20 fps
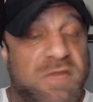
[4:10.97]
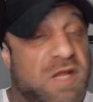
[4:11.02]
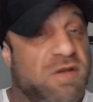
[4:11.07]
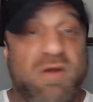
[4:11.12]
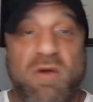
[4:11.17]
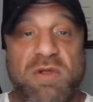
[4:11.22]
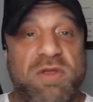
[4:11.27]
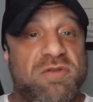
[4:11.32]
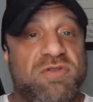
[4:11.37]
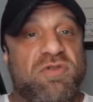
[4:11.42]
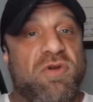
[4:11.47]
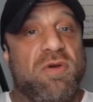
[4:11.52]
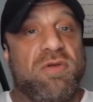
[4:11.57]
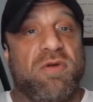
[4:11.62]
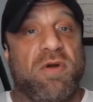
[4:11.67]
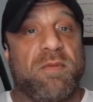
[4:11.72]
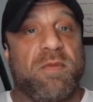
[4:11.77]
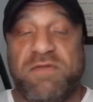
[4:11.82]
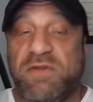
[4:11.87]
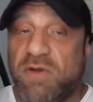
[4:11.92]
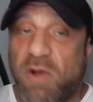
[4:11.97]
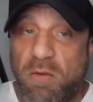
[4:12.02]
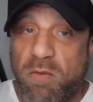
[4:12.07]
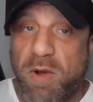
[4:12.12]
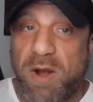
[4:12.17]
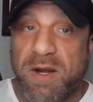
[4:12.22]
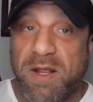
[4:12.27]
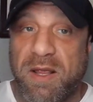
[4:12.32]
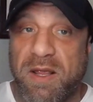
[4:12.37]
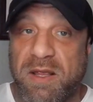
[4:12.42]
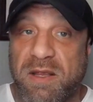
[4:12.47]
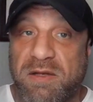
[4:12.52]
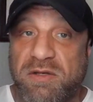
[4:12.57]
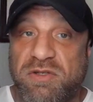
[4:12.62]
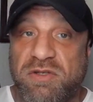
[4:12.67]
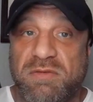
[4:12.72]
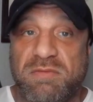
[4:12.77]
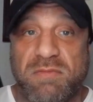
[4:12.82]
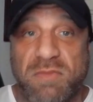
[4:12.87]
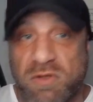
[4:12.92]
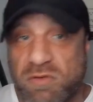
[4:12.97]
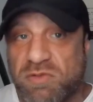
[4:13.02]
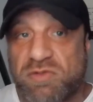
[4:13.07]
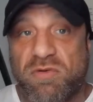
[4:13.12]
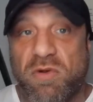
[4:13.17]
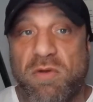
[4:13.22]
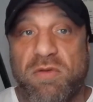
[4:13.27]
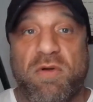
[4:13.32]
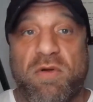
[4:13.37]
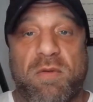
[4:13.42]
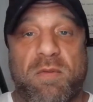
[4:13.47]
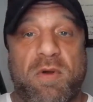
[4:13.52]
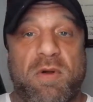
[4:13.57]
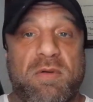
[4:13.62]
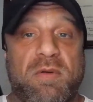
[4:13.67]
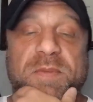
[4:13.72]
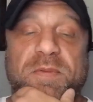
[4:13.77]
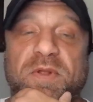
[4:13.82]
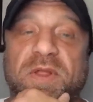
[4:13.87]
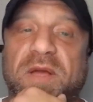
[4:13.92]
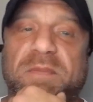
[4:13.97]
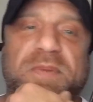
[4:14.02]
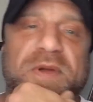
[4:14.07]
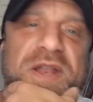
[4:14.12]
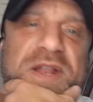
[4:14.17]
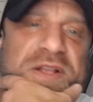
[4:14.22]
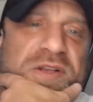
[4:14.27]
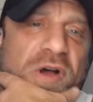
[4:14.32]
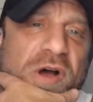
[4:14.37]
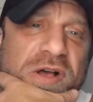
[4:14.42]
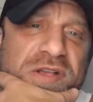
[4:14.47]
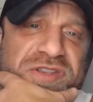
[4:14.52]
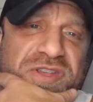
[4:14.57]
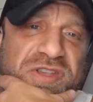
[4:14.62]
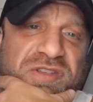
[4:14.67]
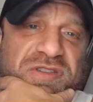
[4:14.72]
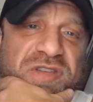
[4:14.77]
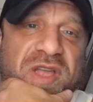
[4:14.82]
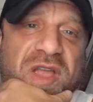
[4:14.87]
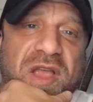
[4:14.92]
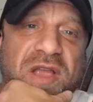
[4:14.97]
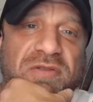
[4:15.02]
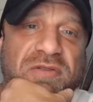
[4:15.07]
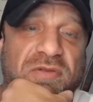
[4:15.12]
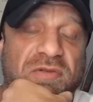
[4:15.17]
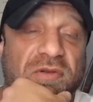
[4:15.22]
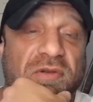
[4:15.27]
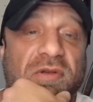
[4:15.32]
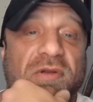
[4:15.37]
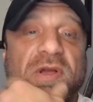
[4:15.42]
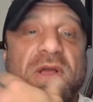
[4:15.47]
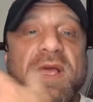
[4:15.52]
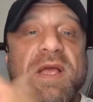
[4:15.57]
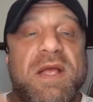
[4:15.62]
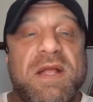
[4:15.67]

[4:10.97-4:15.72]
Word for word: then don't use growth hormone. If you don't want to age, use growth hormone. People are like, but it causes cancer.